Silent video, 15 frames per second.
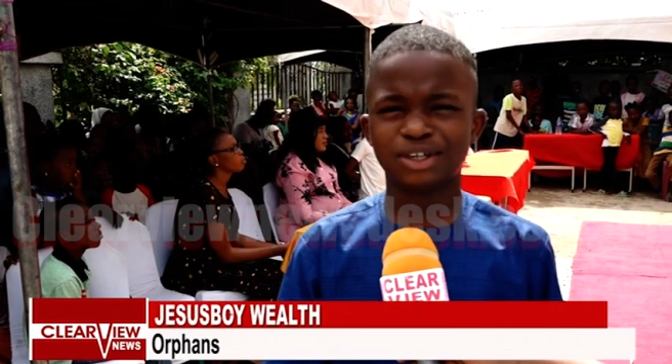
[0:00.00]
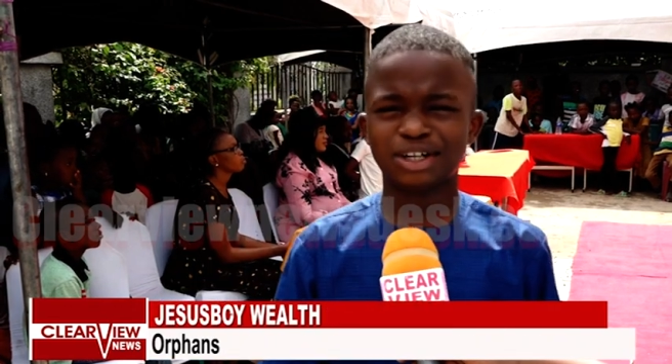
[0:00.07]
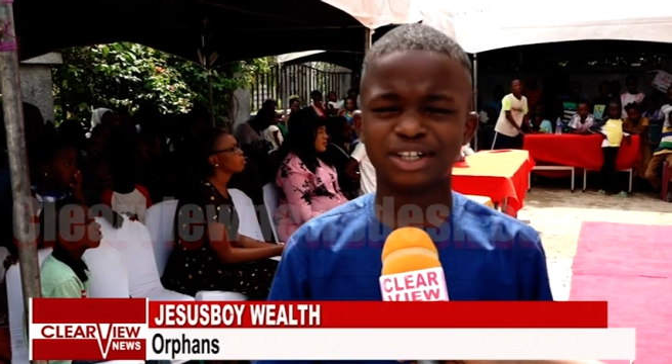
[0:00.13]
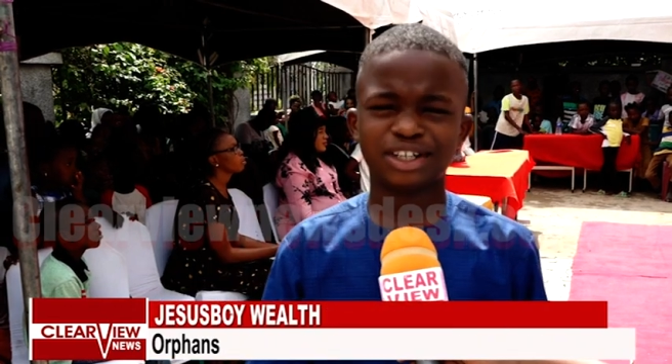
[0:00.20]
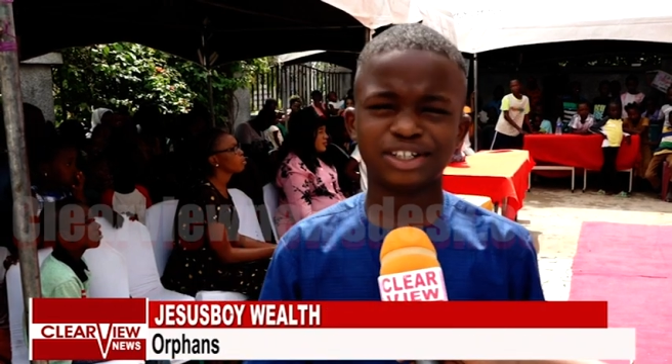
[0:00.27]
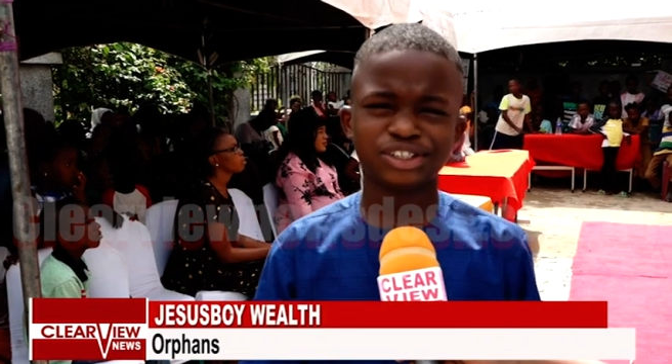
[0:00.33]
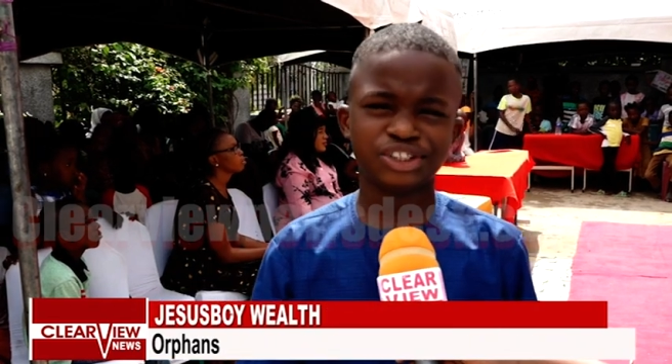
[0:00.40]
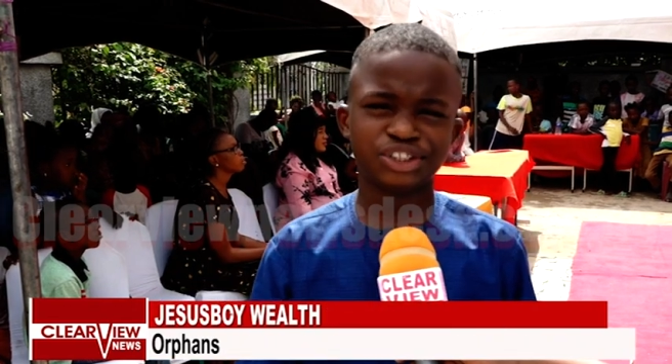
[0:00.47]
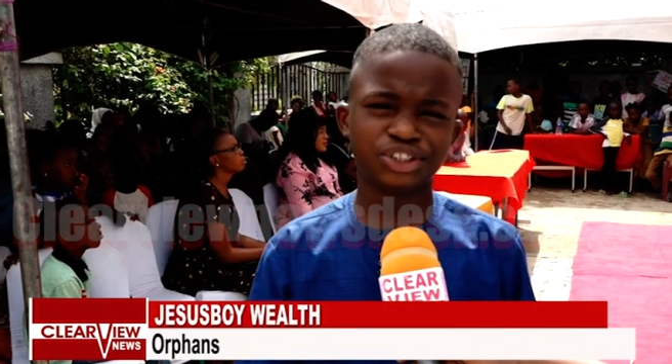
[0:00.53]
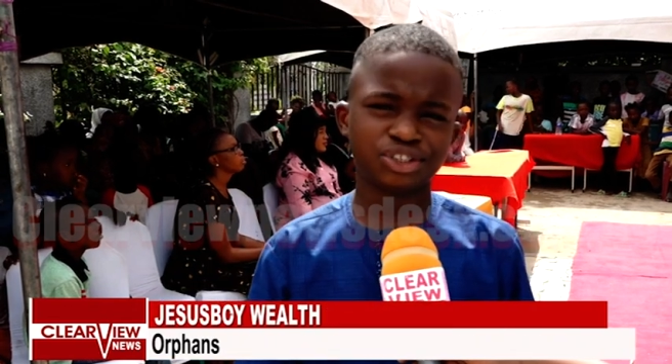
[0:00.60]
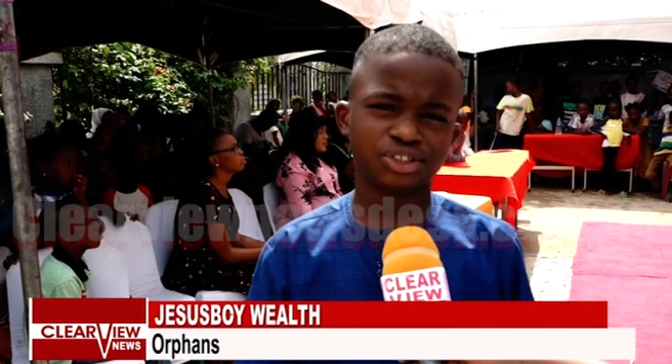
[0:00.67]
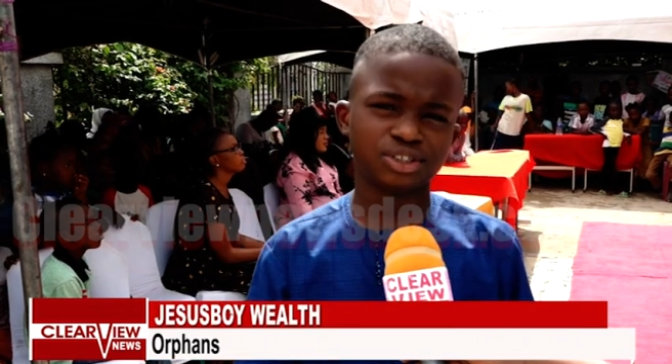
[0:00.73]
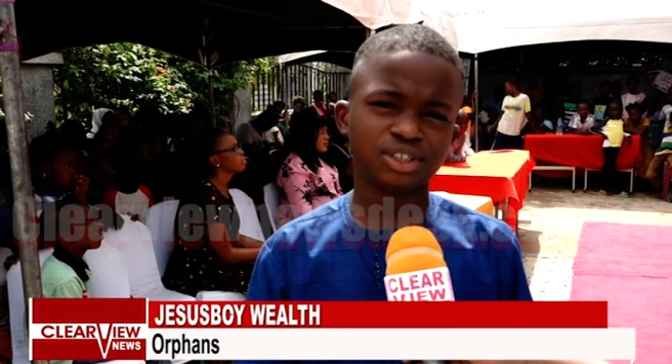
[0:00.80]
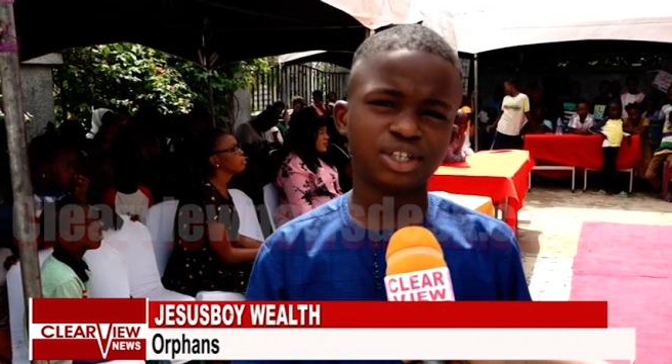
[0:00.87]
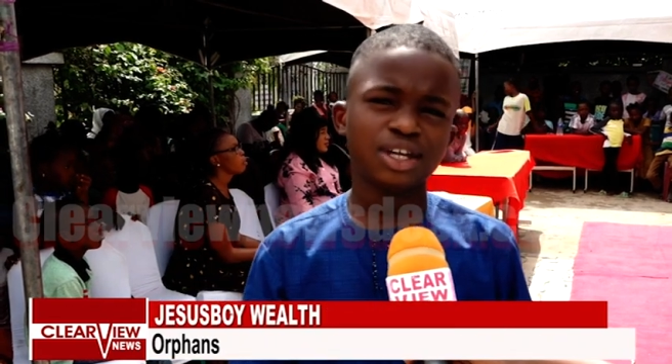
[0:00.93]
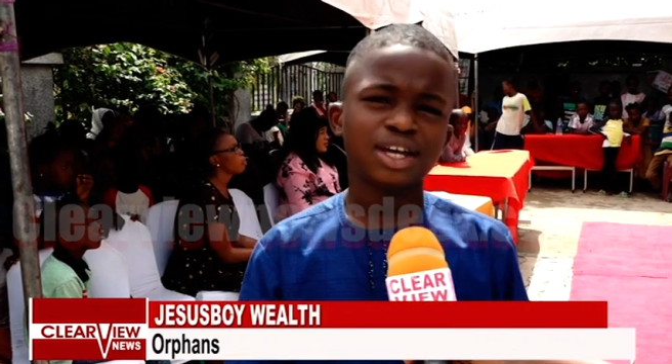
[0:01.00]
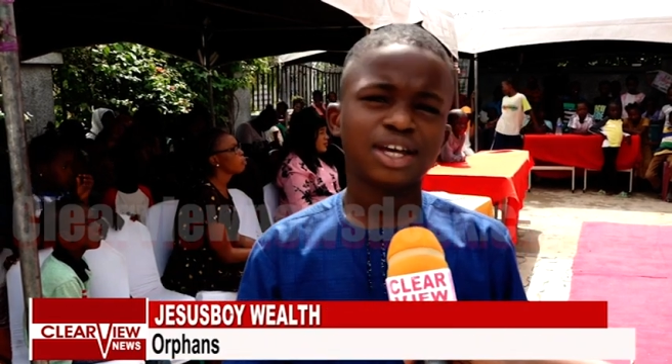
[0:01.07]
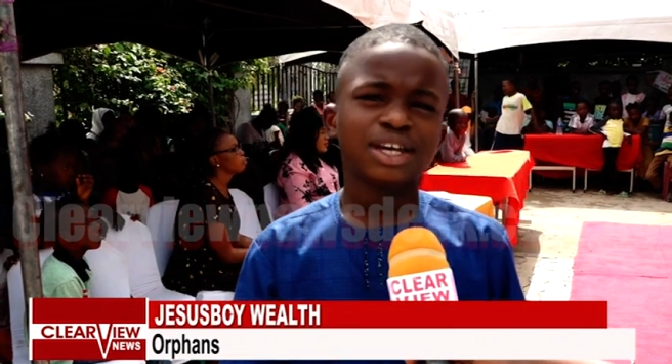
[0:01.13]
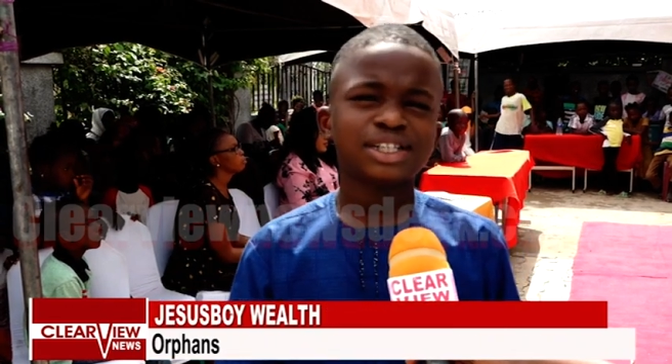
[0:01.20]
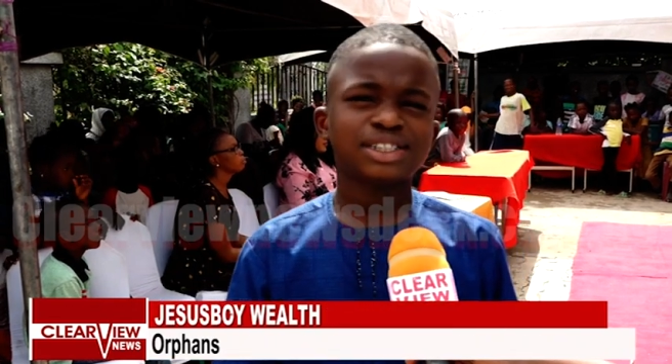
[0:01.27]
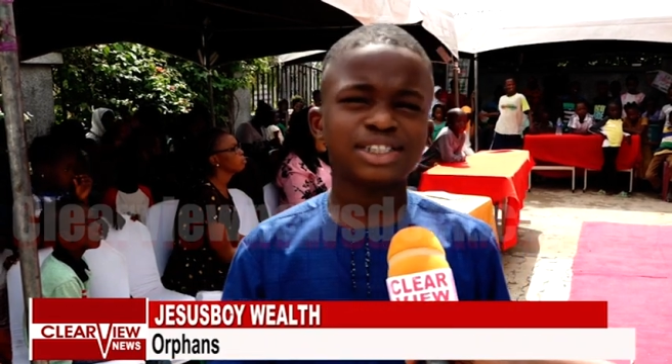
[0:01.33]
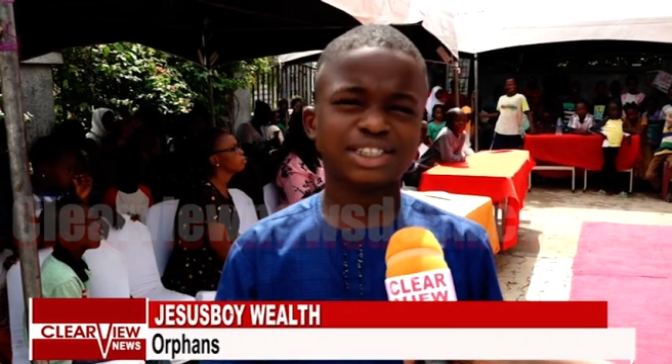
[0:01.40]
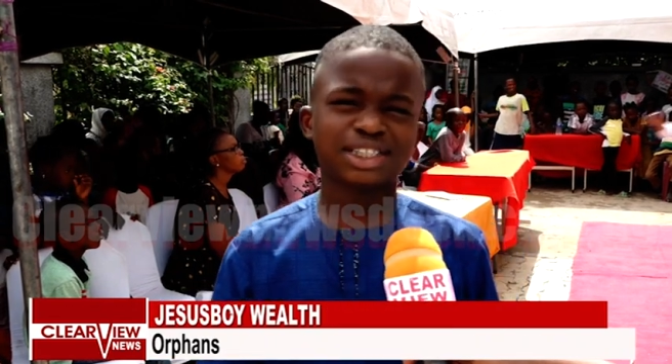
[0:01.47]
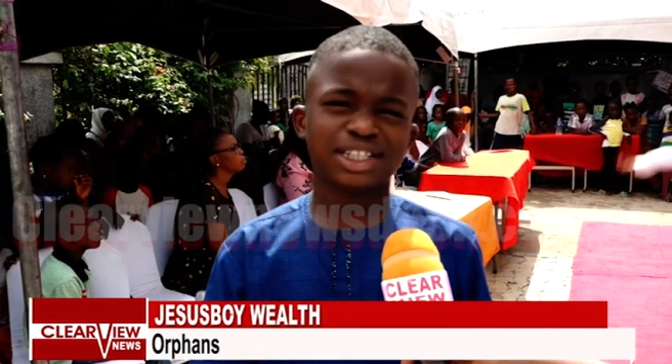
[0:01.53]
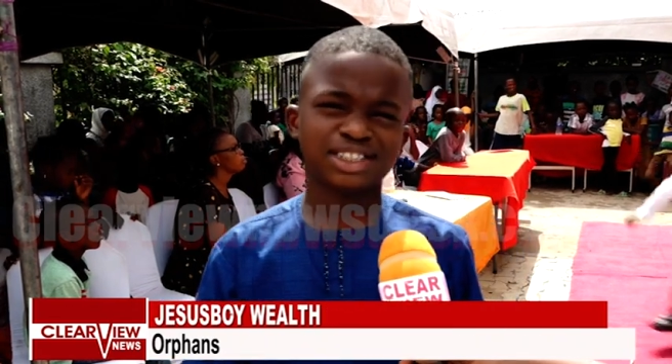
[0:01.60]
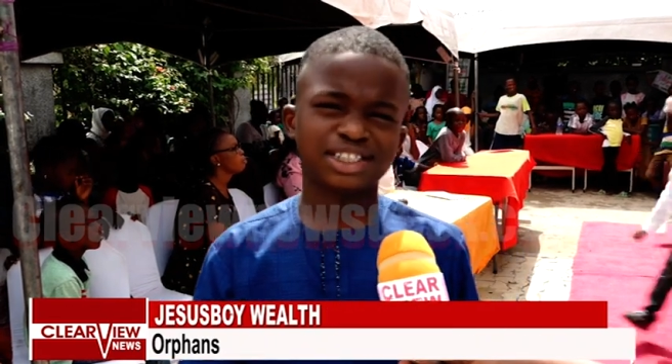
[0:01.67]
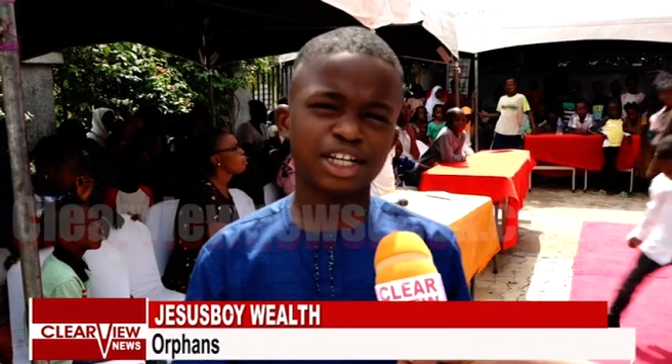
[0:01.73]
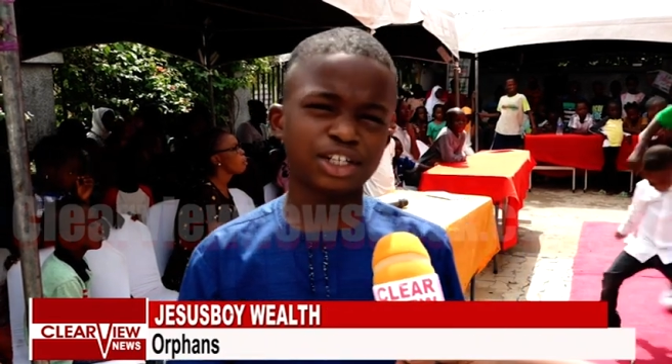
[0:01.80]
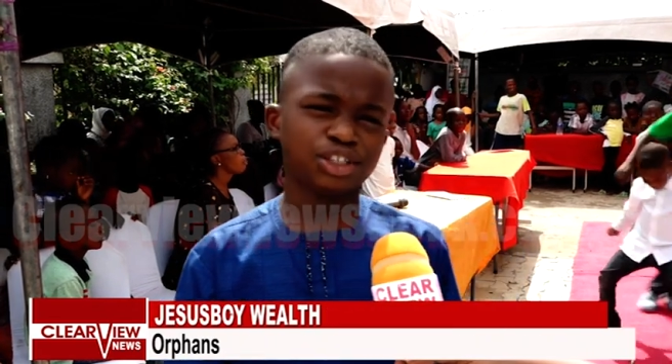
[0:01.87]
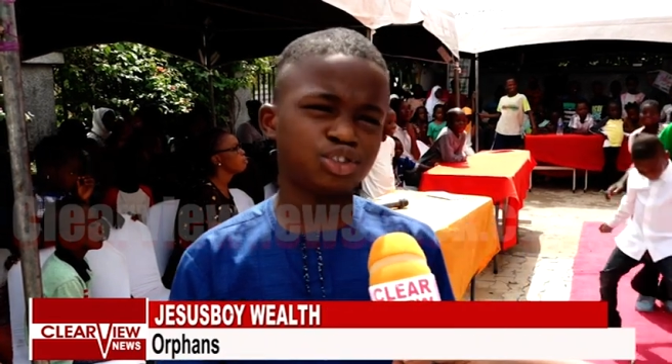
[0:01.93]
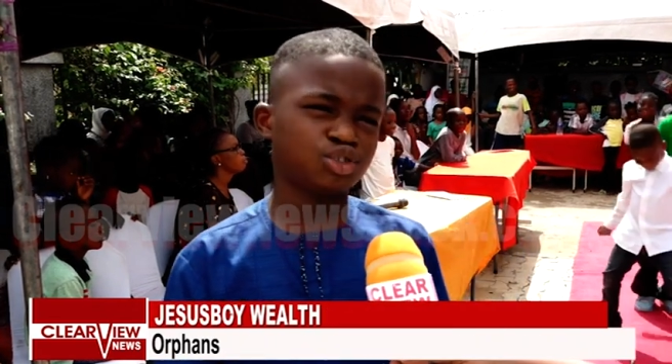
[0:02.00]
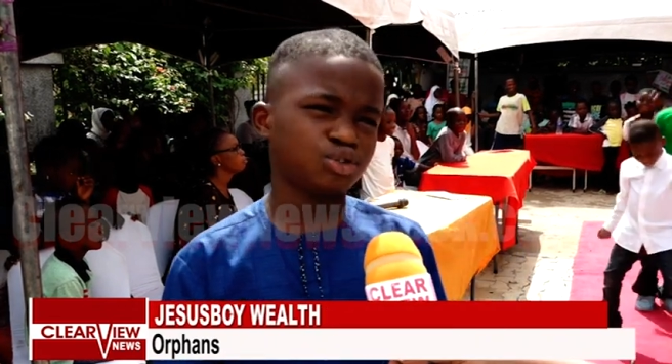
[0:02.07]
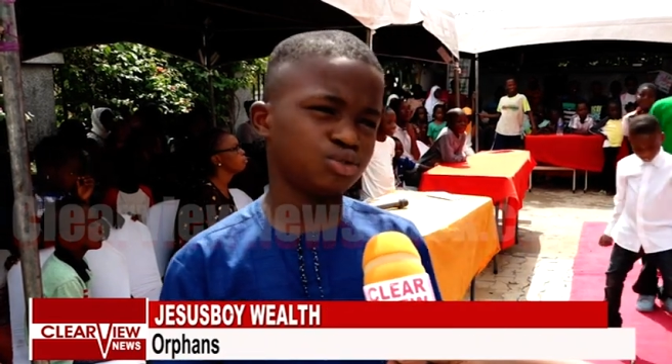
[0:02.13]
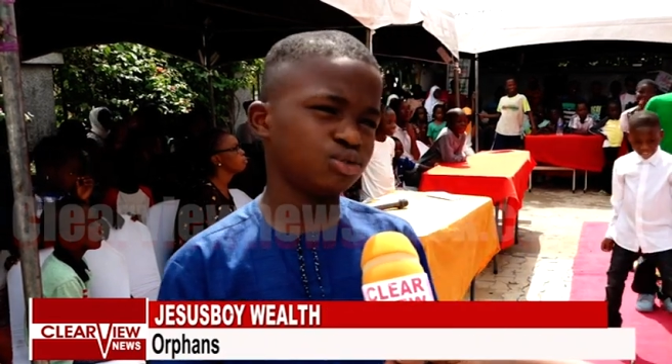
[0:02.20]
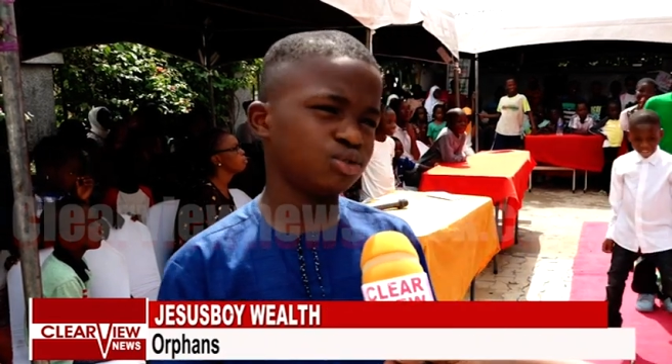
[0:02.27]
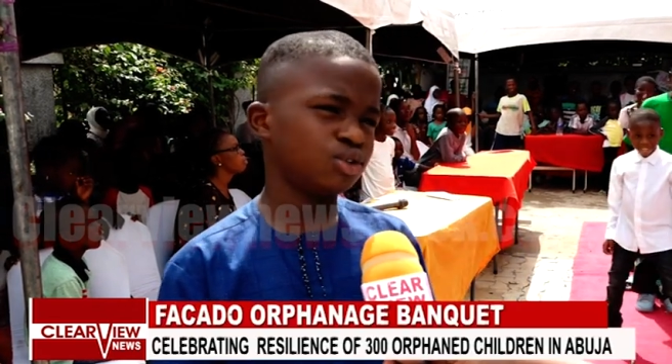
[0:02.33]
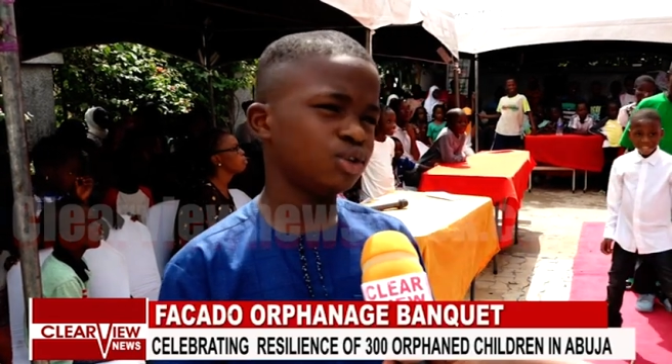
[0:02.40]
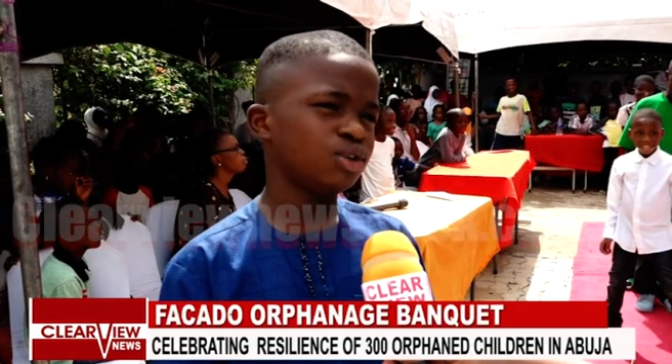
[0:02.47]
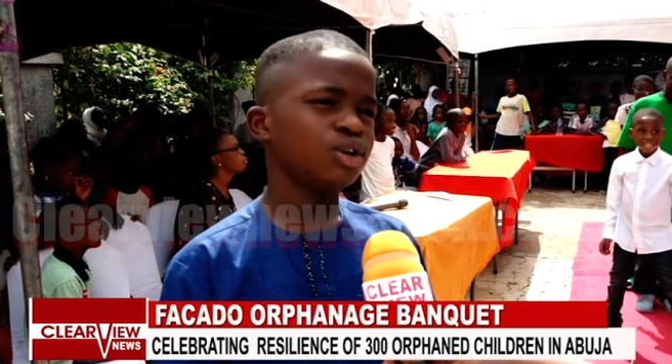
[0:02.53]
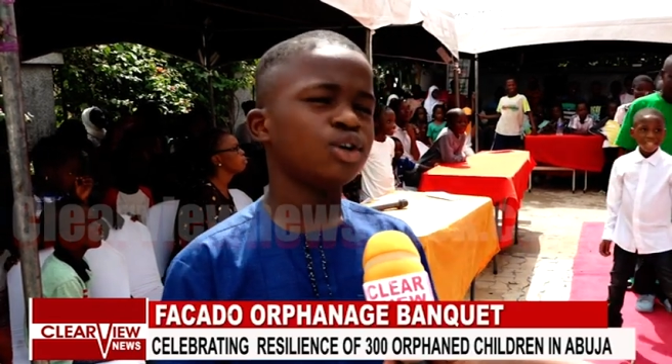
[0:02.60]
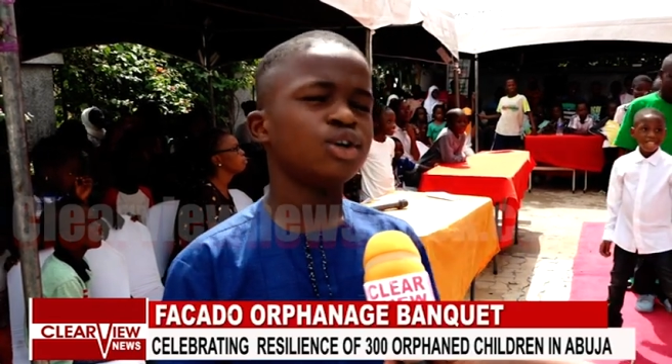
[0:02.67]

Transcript: organization set aside to